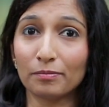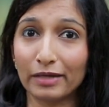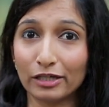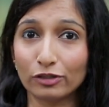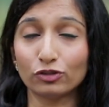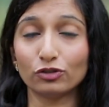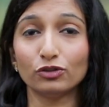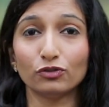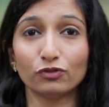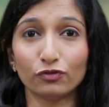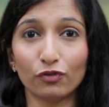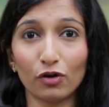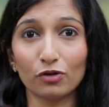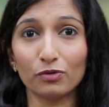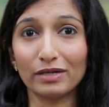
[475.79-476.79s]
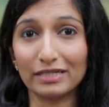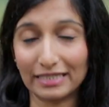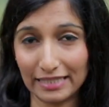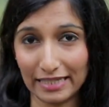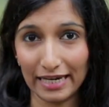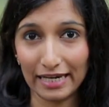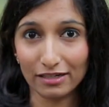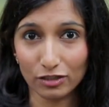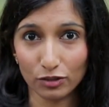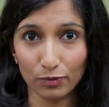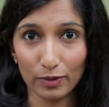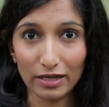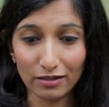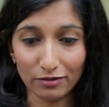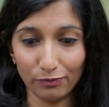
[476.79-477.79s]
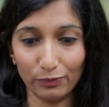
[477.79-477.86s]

Make sure you follow us there as well.